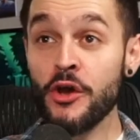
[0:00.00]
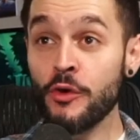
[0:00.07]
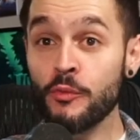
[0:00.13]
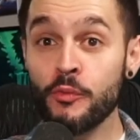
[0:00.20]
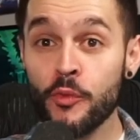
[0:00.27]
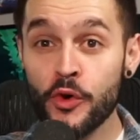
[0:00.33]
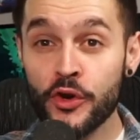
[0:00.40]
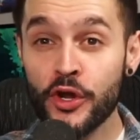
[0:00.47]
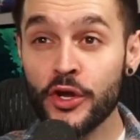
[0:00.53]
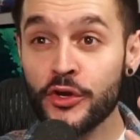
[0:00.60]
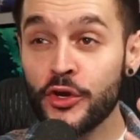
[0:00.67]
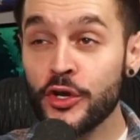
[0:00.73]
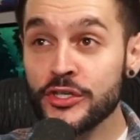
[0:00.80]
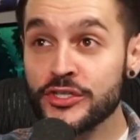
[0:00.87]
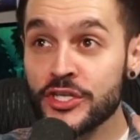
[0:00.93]
What on
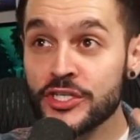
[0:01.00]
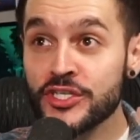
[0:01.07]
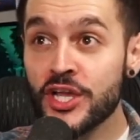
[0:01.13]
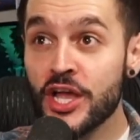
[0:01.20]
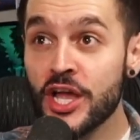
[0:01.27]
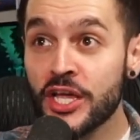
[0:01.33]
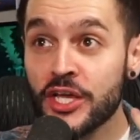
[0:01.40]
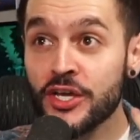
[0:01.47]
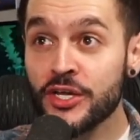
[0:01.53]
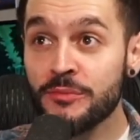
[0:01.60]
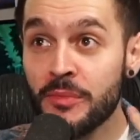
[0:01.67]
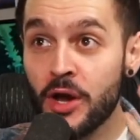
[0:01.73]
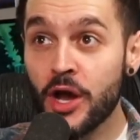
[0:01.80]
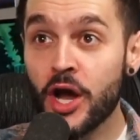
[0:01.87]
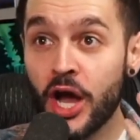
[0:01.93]
earth is
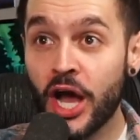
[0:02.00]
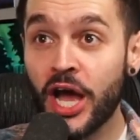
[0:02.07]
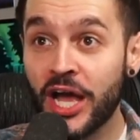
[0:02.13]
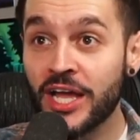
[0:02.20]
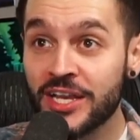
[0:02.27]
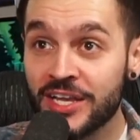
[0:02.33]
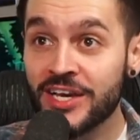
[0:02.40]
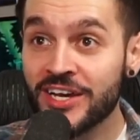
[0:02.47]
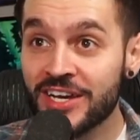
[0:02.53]
IronMON?